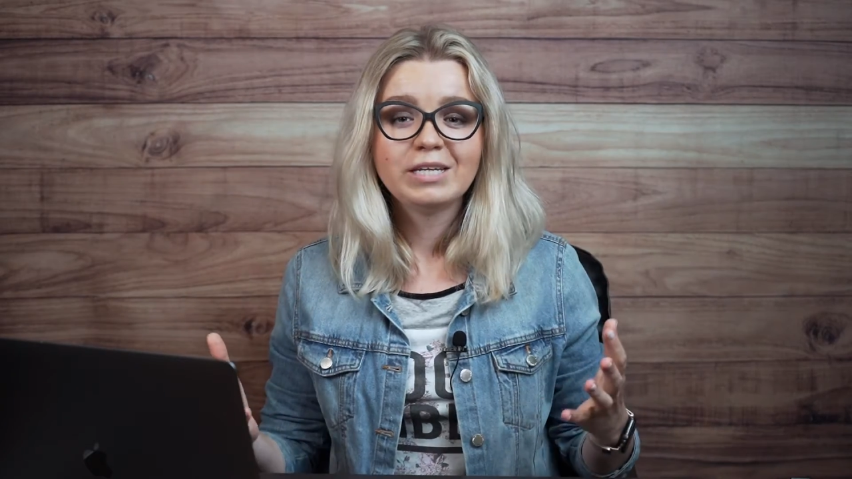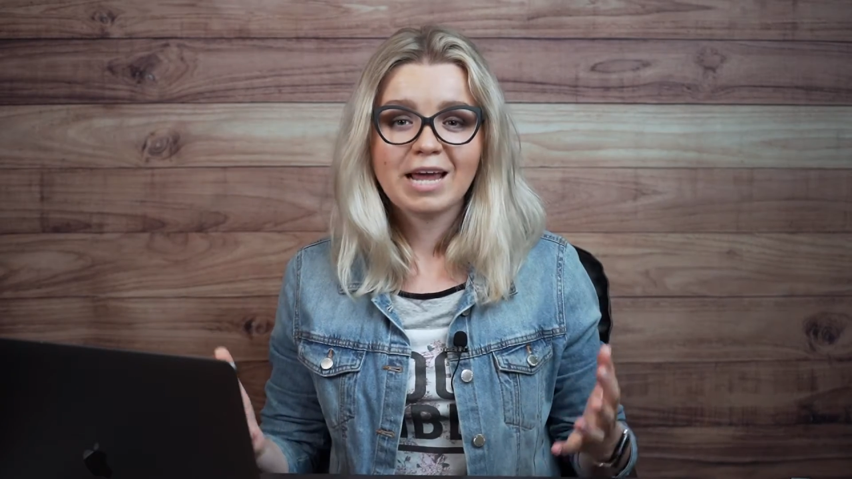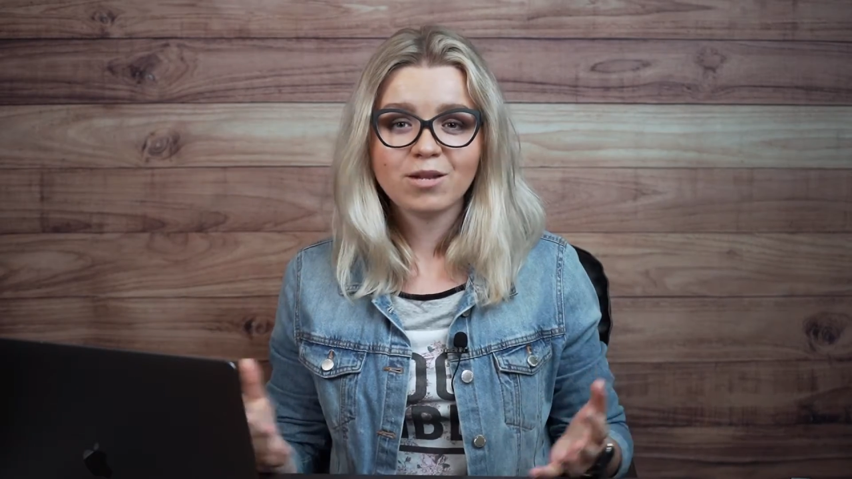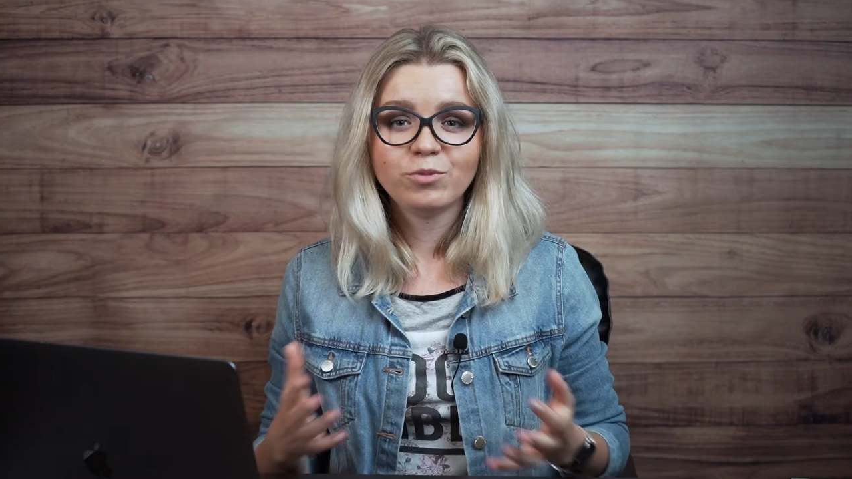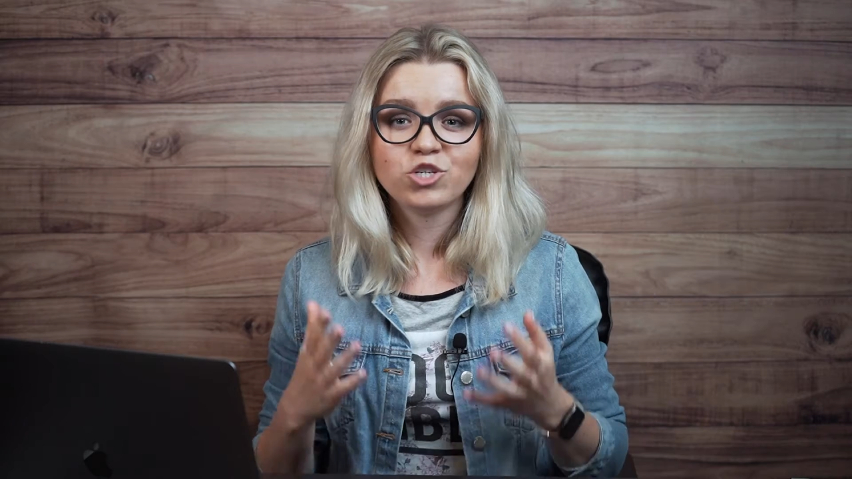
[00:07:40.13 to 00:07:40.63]
it
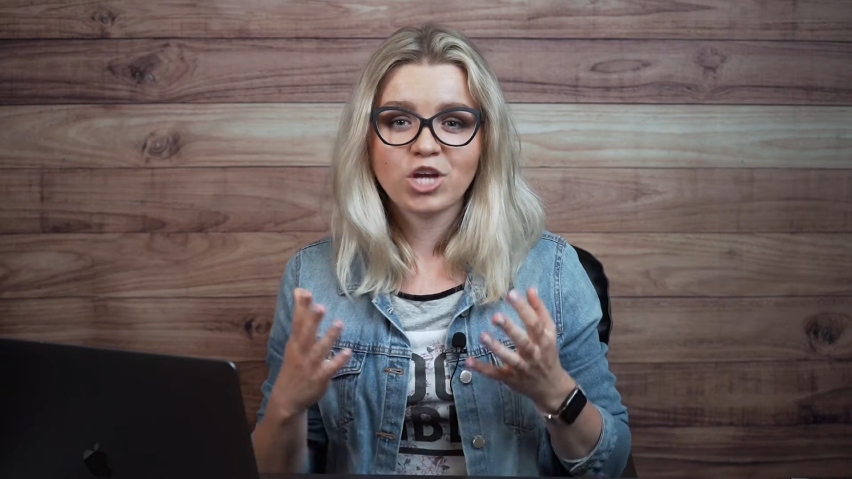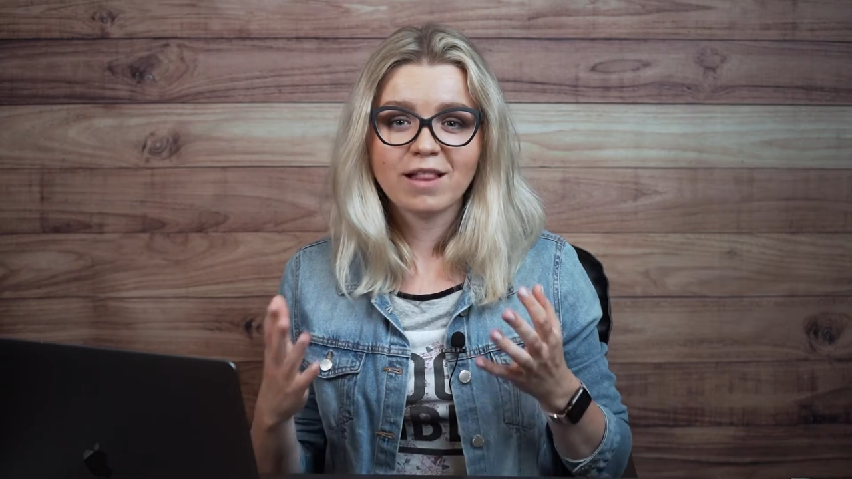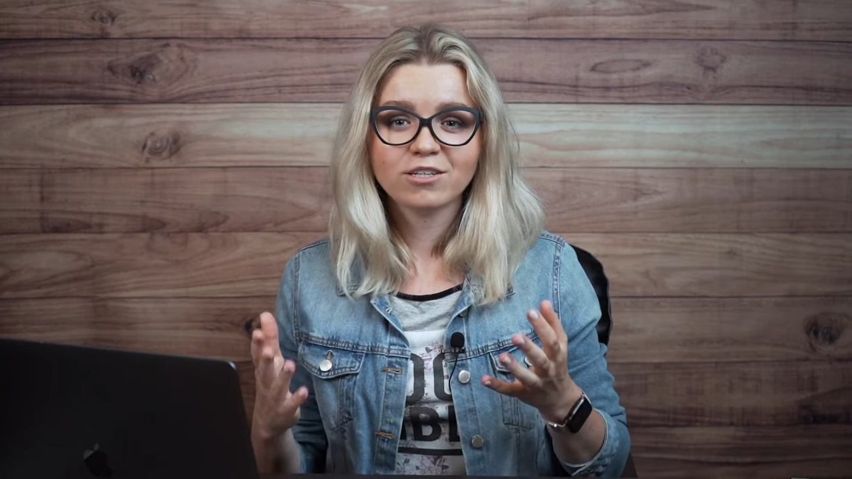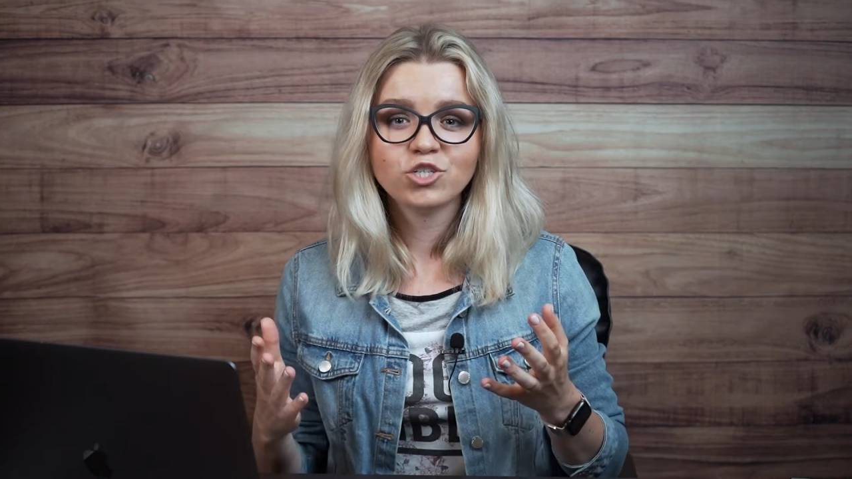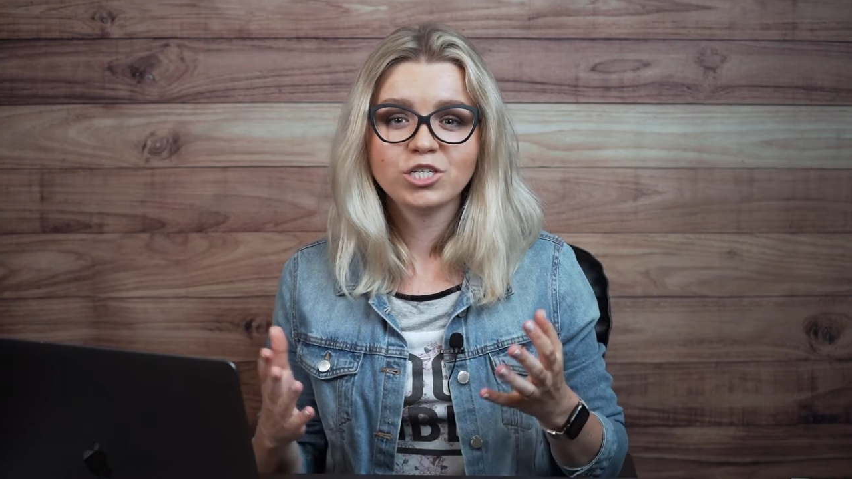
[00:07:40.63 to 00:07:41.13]
can be
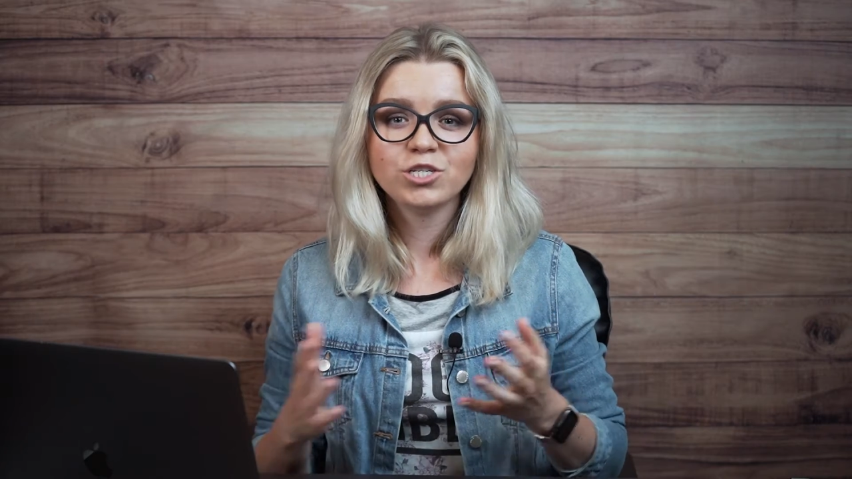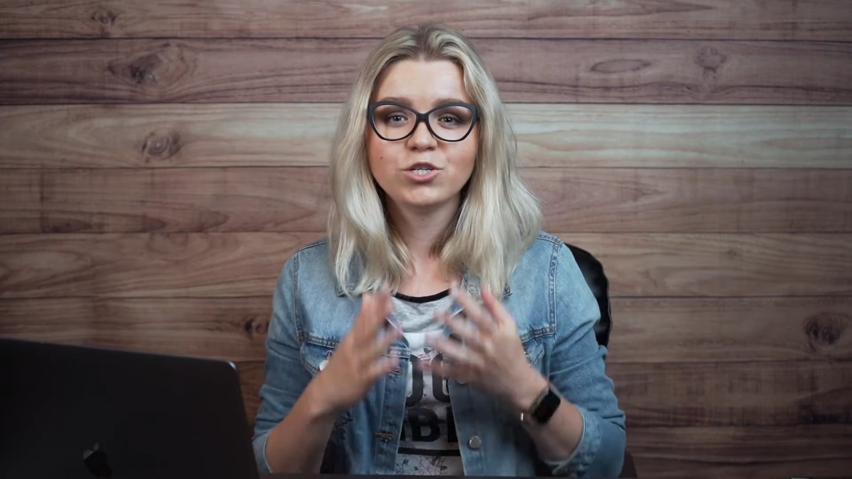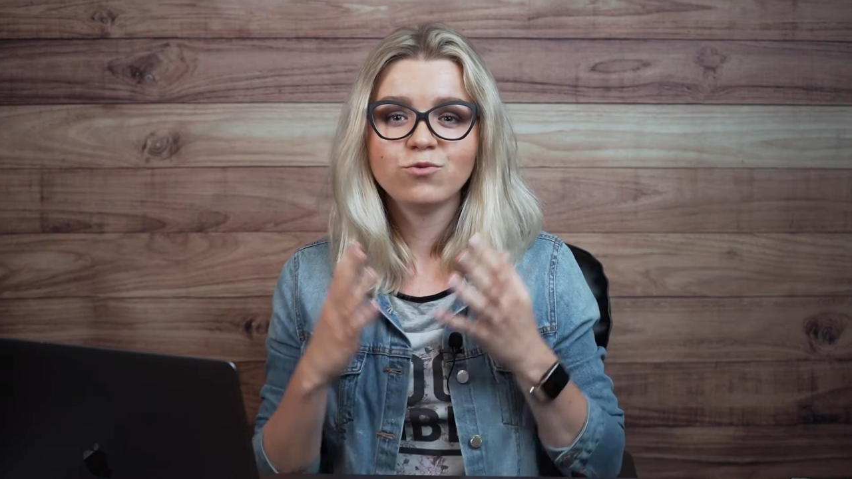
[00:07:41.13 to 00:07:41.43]
challenging